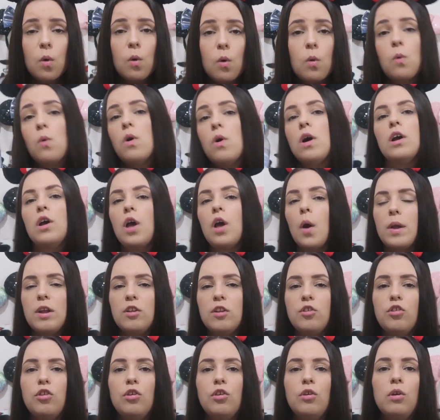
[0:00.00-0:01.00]
or
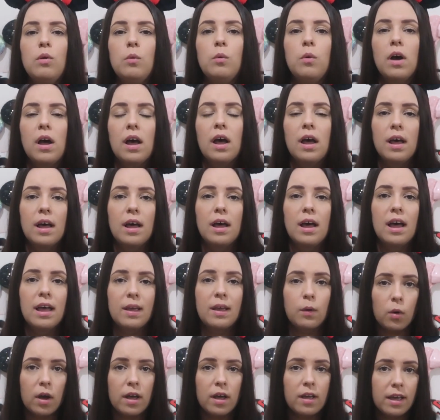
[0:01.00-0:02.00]
going to a
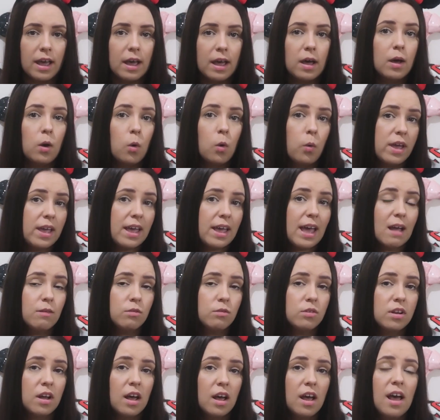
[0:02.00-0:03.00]
quick
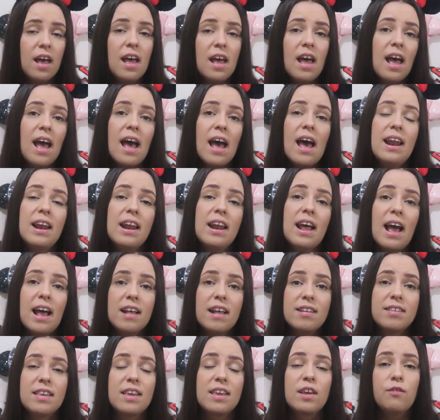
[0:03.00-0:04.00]
counter and
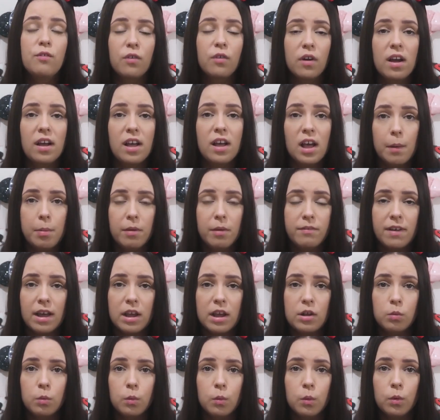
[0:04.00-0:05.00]
asking for a cup of
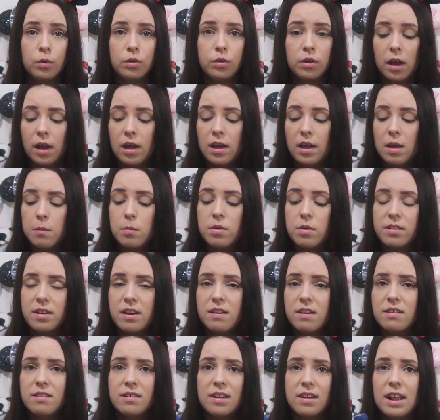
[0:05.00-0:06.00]
iced water. But
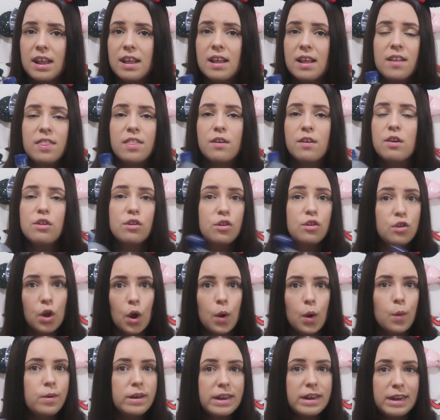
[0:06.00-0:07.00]
seriously, there is
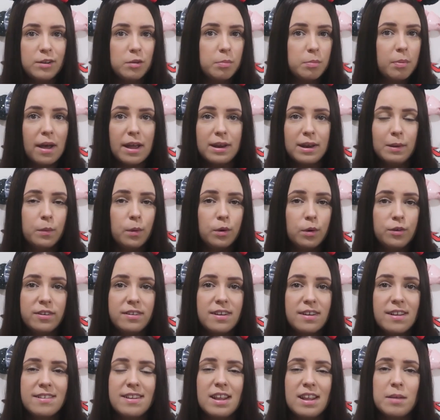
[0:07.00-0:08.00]
no need to buy any water at
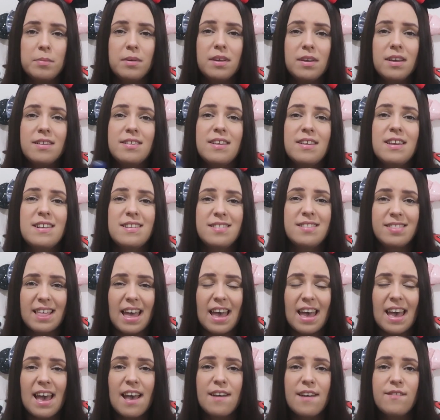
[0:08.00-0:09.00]
Disney because it is
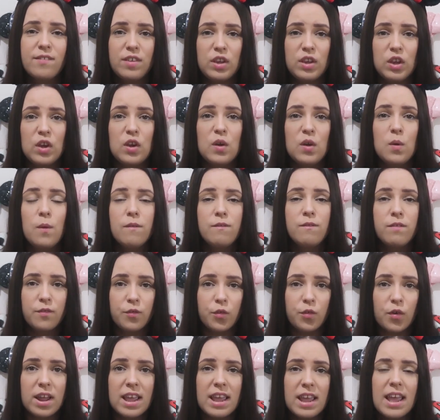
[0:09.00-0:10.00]
there for you for
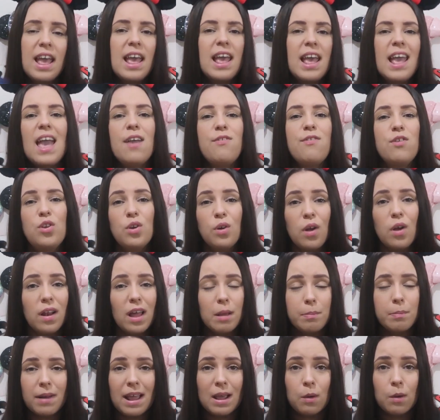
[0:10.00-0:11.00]
free. If you do not
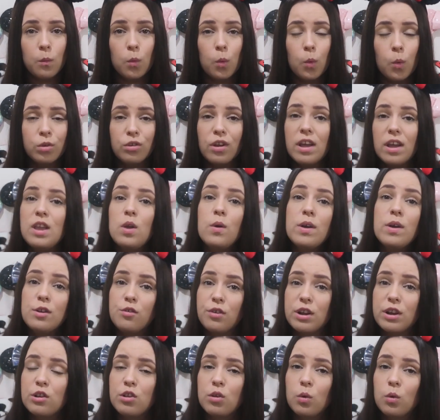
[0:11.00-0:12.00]
like plain water, you can
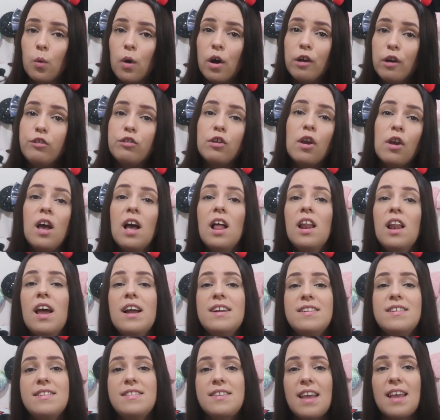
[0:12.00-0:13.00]
drink squash. I
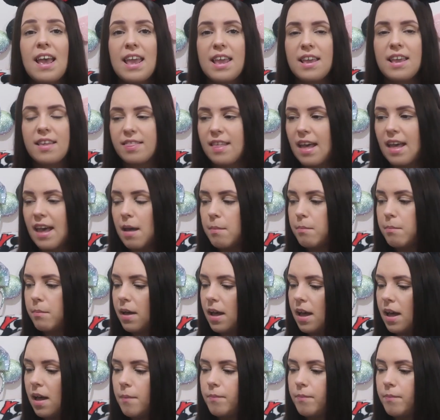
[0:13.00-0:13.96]
like to take them